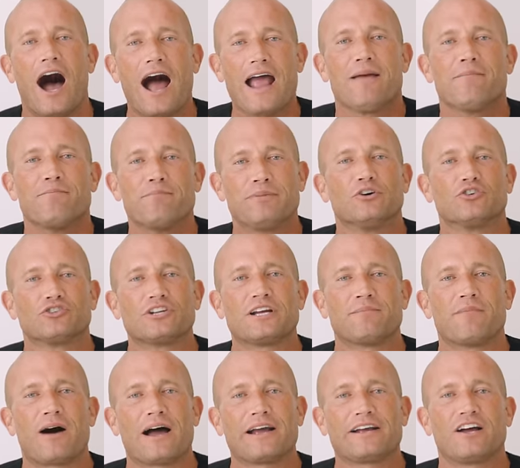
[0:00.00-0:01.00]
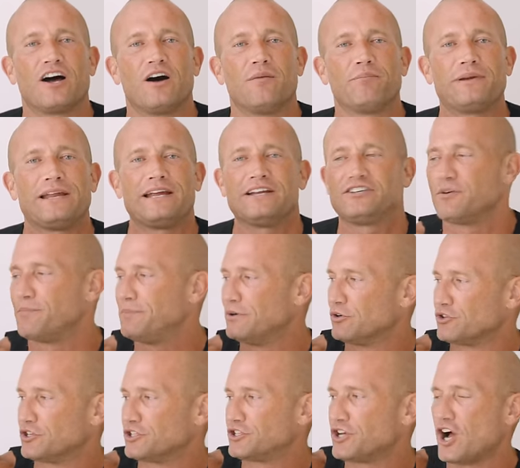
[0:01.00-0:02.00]
I am building my company to
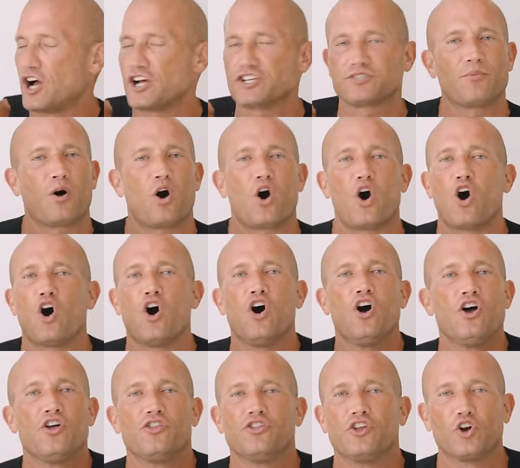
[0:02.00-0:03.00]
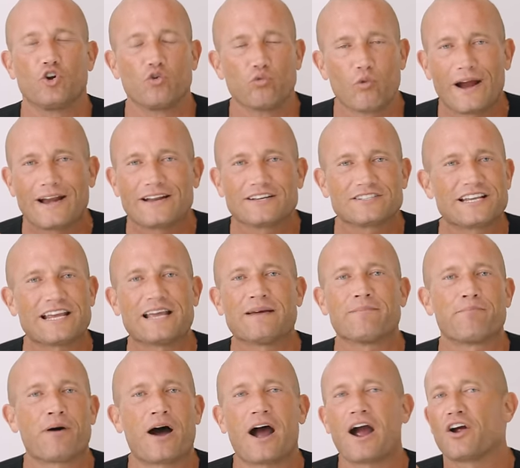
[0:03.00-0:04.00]
build the Taj Mahal, the greatest
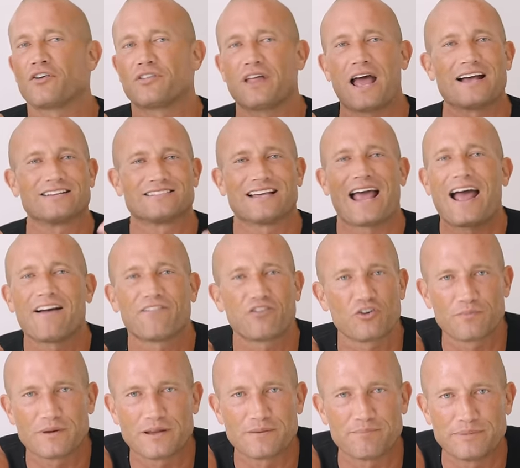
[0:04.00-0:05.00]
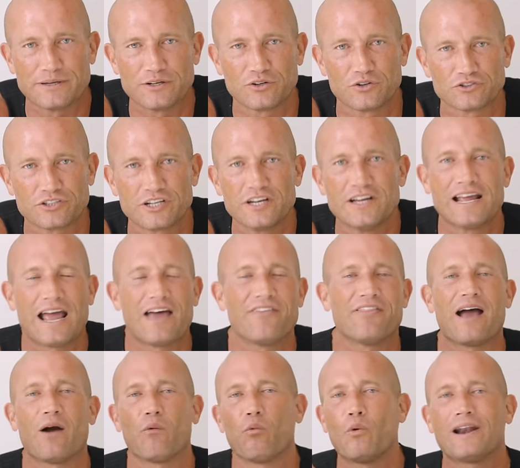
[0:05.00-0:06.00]
empire that has ever been built, and
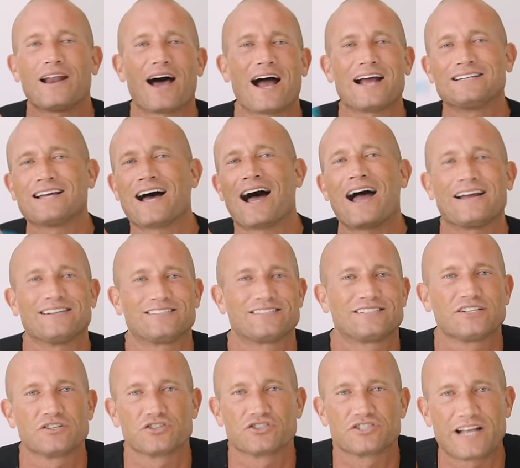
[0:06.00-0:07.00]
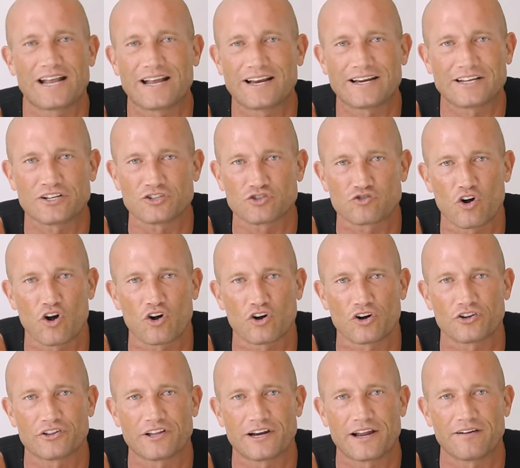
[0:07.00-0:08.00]
that when I die, it's still standing
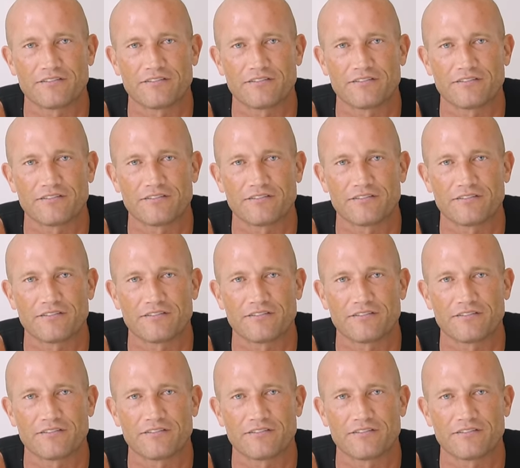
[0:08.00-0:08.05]
stronger than